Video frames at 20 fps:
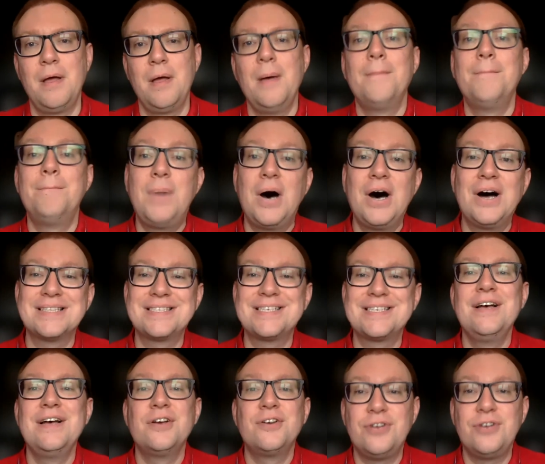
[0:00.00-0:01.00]
But
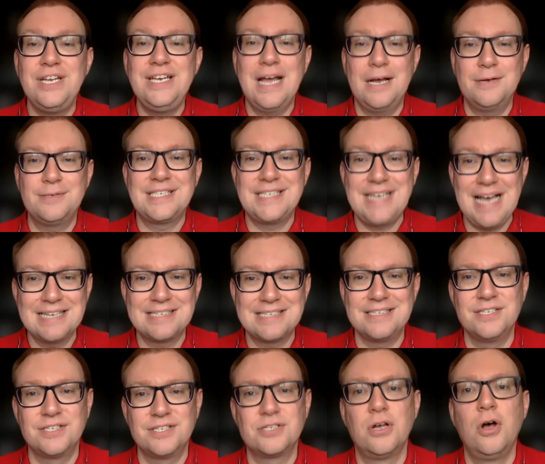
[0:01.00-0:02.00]
greenhouse
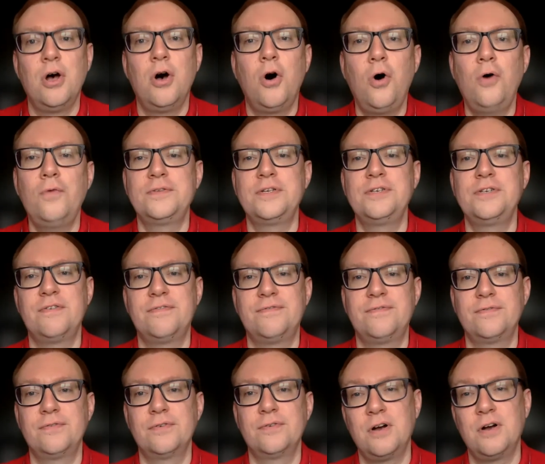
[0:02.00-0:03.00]
gases often
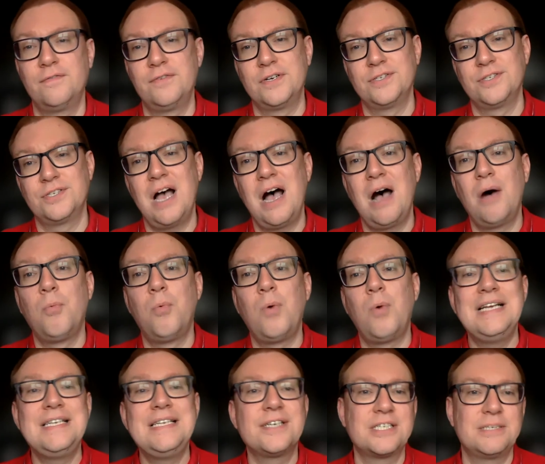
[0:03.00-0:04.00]
covers a
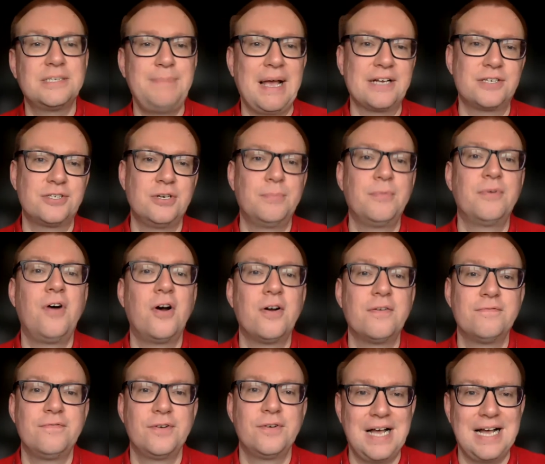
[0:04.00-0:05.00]
wider spectrum of
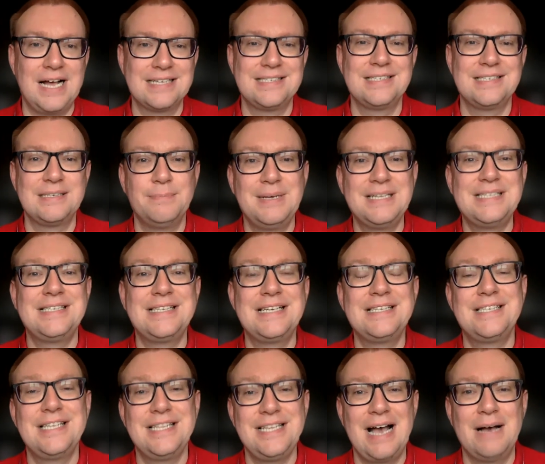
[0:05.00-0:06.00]
harmful gases emitted
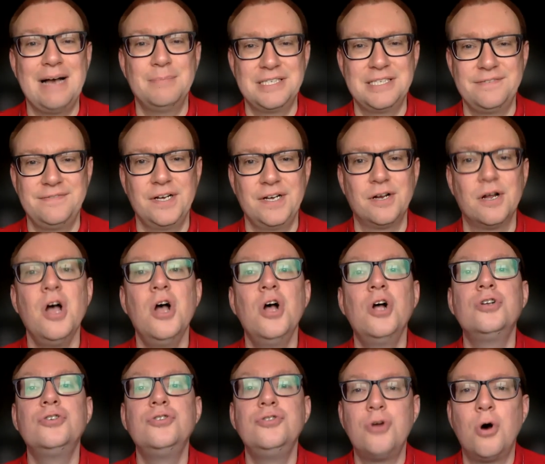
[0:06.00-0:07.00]
into the atmosphere,
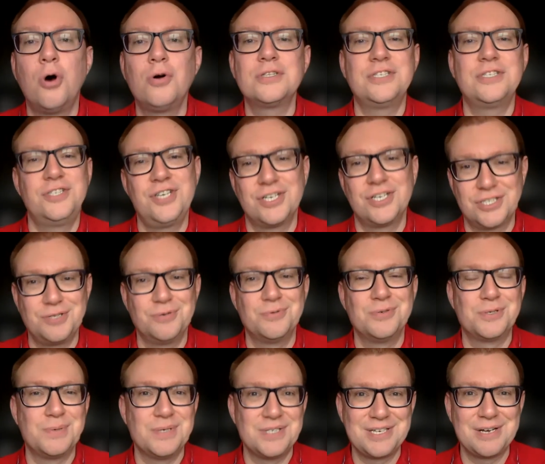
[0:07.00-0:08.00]
not just
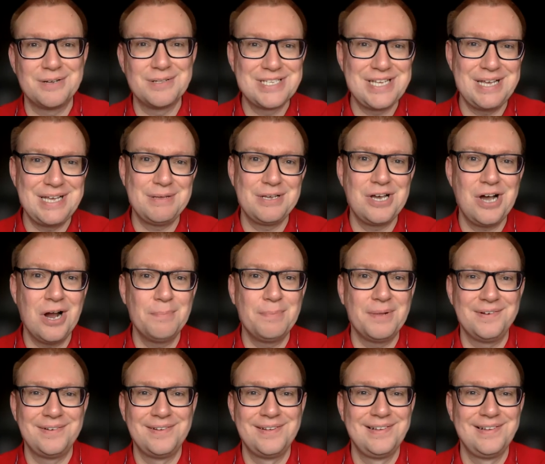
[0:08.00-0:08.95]
those which contain carbon.